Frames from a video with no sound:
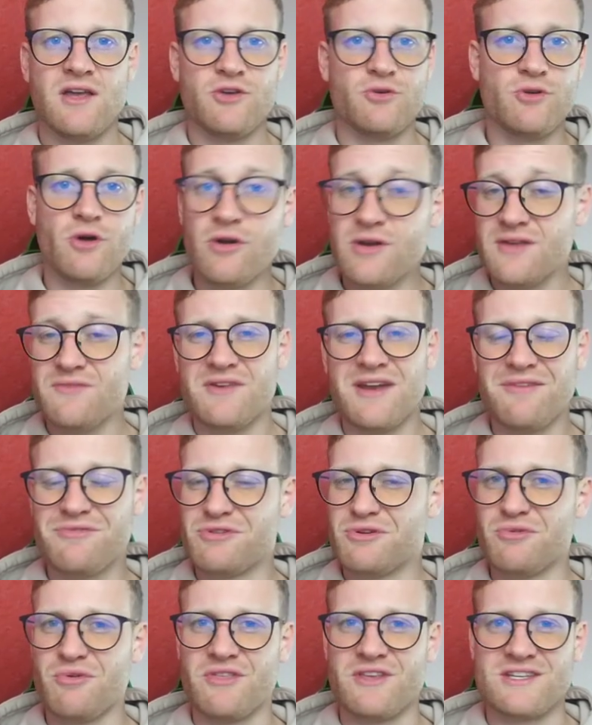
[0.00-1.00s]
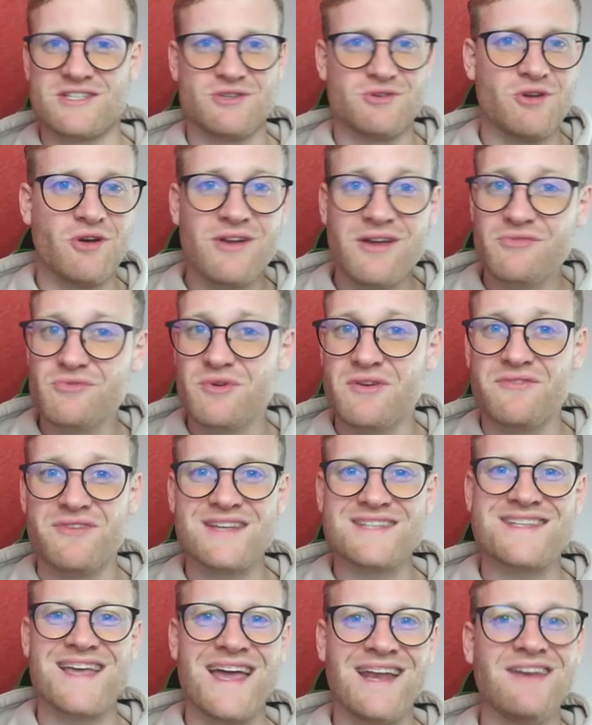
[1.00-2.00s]
You don't even have to do this. You don't have to
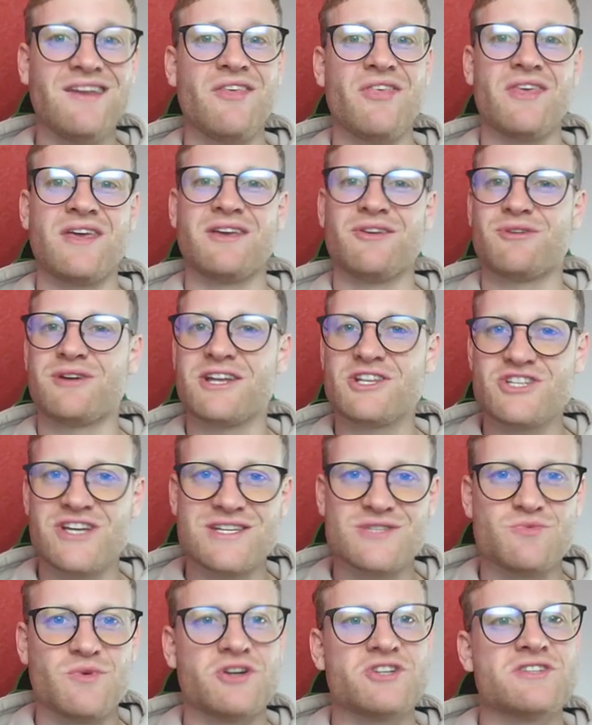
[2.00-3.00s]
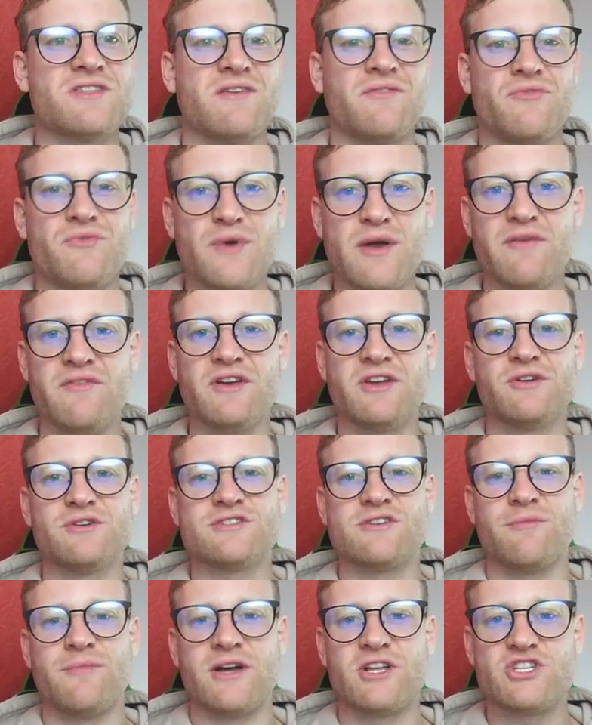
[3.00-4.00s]
invest anything. You can just watch the free
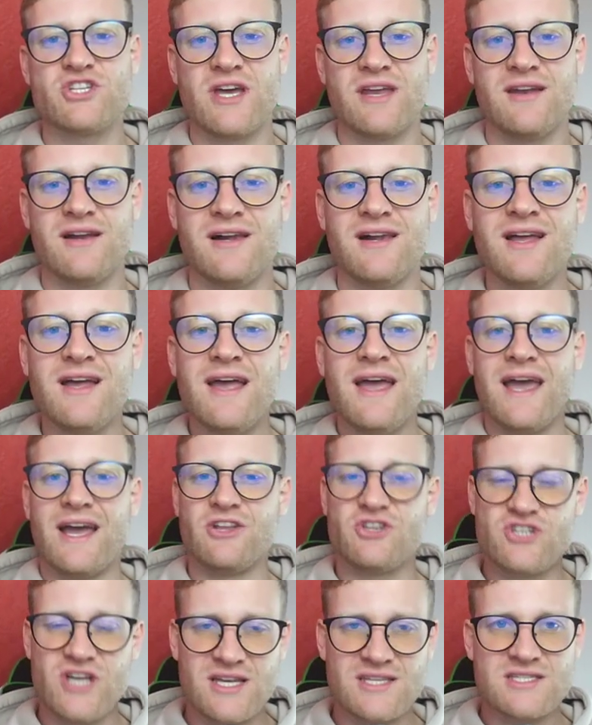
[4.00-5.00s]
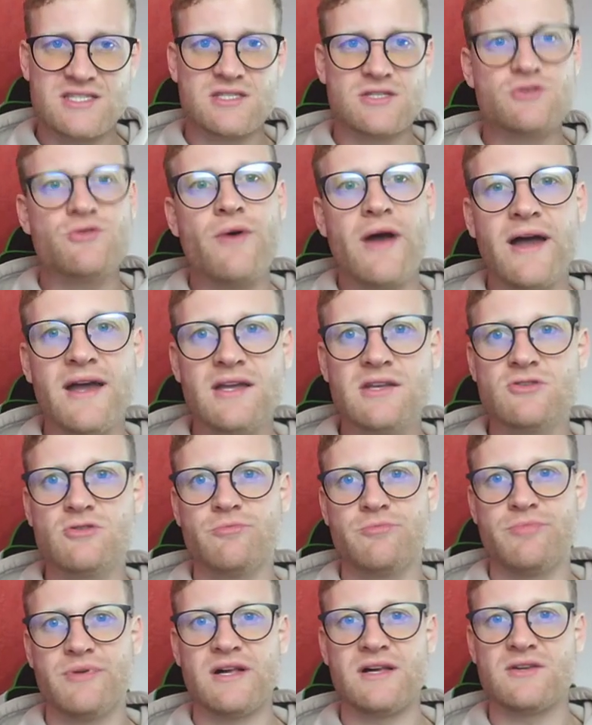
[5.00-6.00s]
videos on my channel and just try to
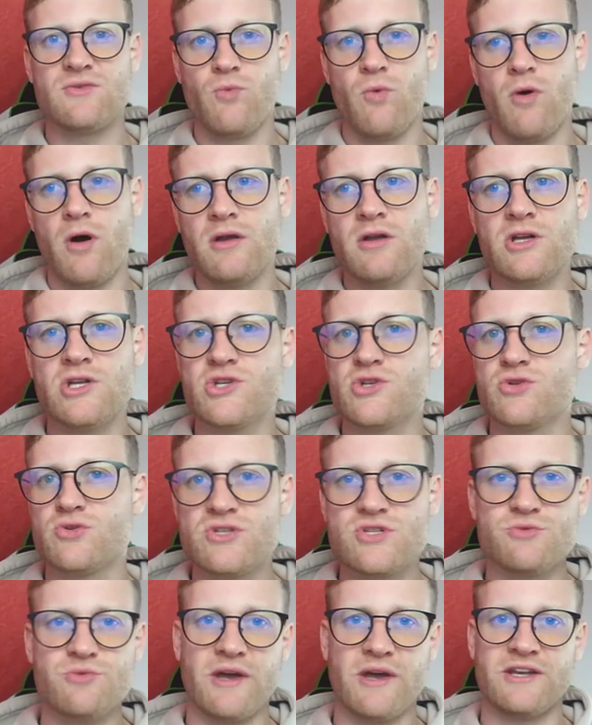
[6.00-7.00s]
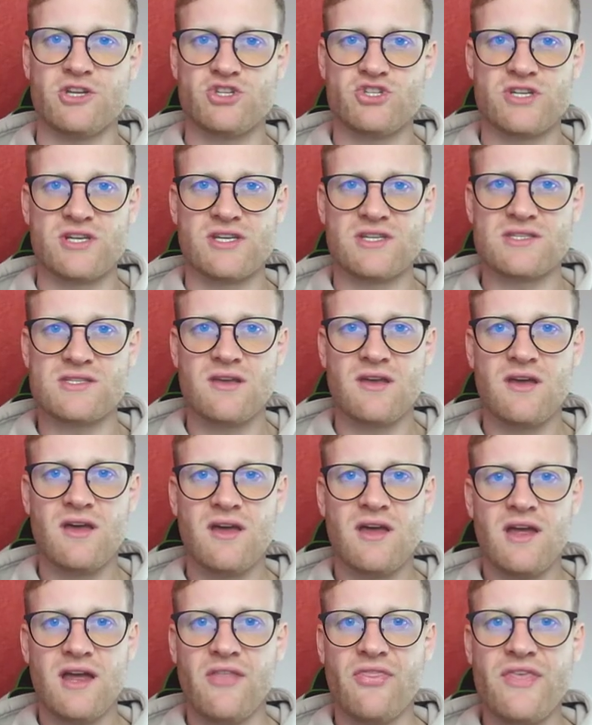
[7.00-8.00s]
build one or two strategies
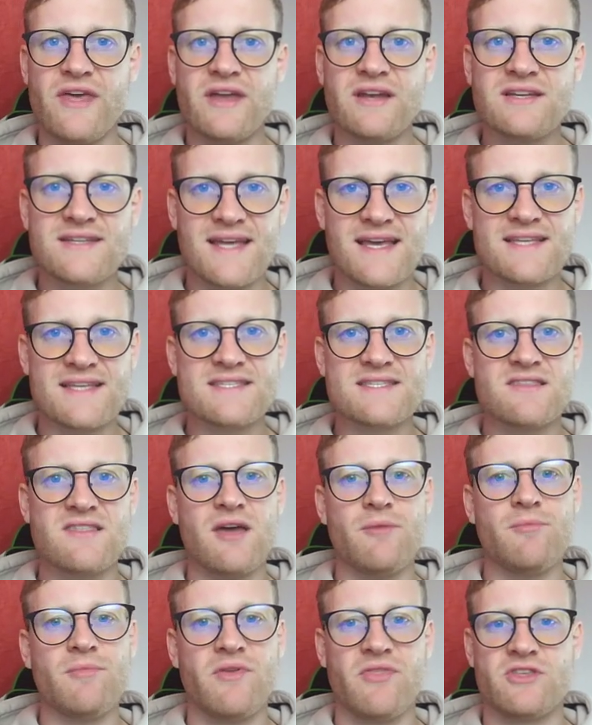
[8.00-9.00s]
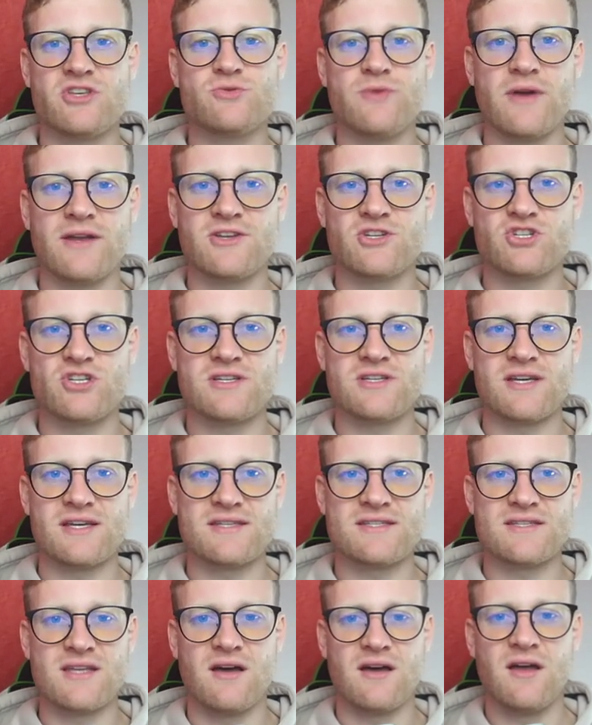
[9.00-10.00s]
and then test them in the strategy
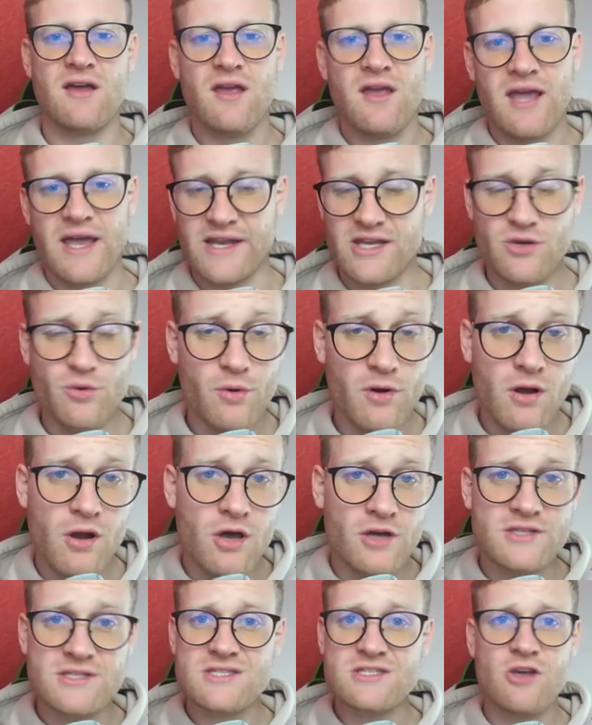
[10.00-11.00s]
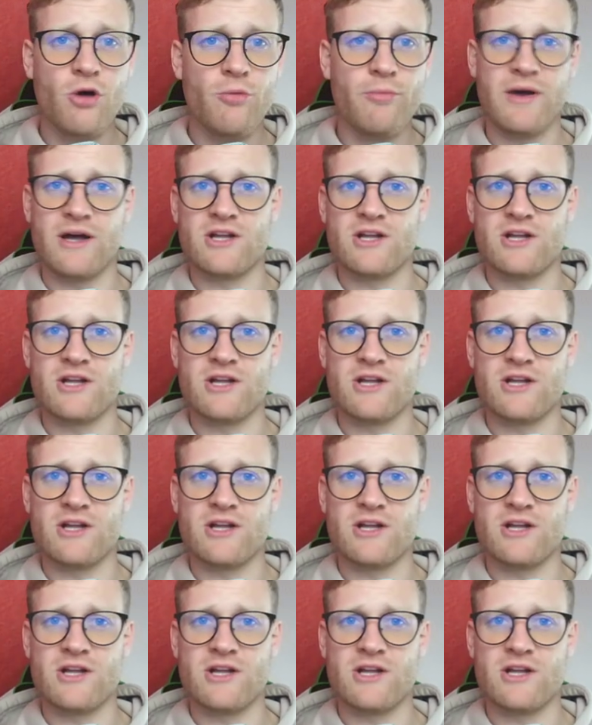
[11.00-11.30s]
tester. And you will learn so